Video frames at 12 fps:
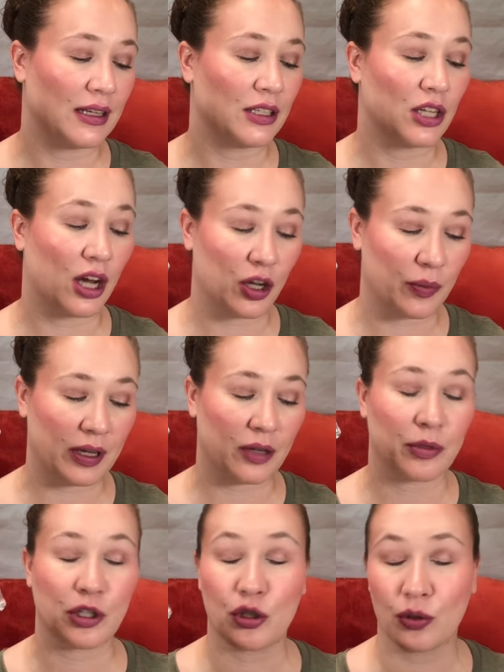tonka bean,
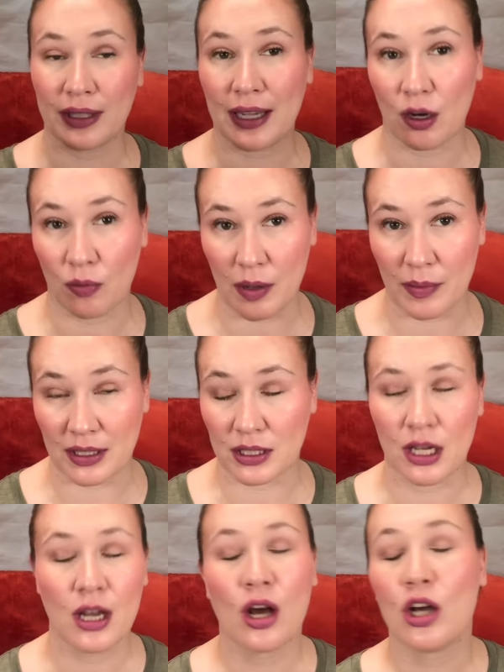patchouli, and white musk.
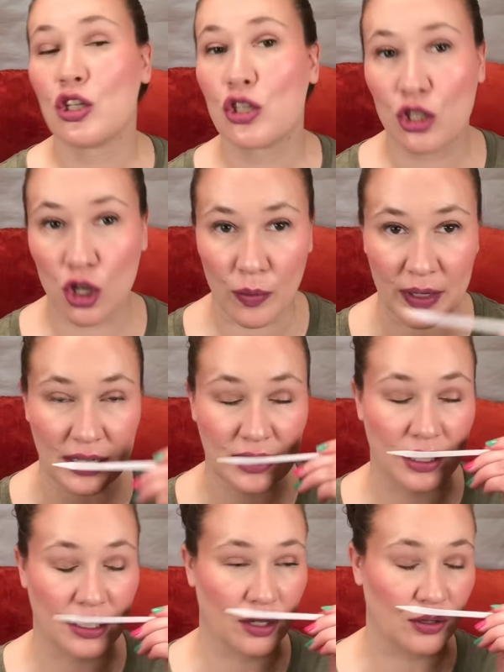So many
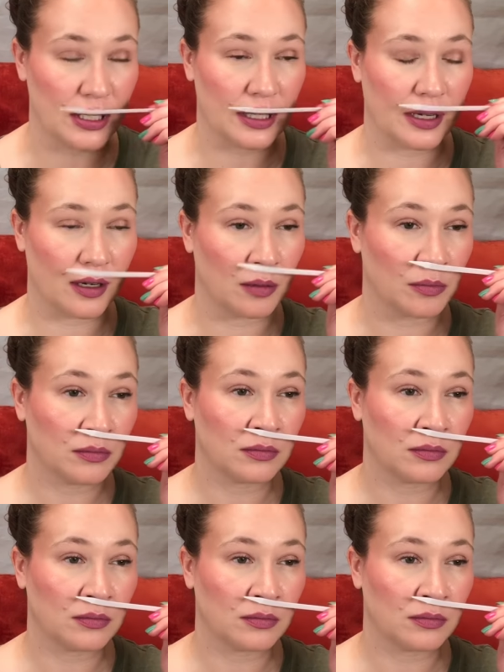scent notes in there.